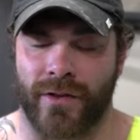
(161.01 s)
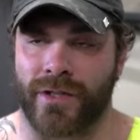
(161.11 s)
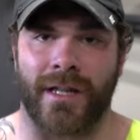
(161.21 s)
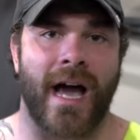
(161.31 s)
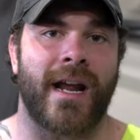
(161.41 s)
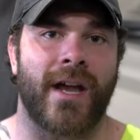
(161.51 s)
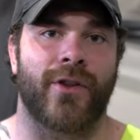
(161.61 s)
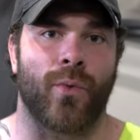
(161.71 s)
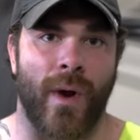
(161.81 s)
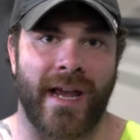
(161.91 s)
There's a lot of
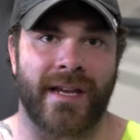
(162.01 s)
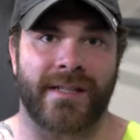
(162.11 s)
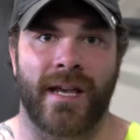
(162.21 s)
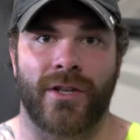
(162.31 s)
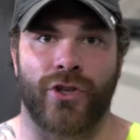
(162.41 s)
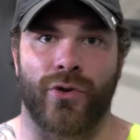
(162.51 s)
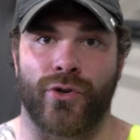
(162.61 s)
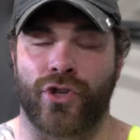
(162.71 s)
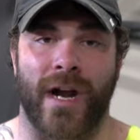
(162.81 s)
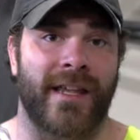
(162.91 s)
other ways to
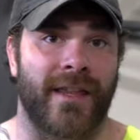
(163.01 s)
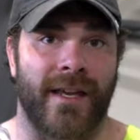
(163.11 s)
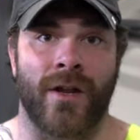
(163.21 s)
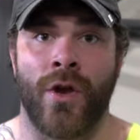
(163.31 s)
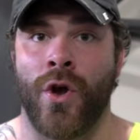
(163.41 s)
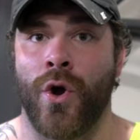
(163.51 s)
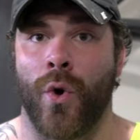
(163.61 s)
strengthen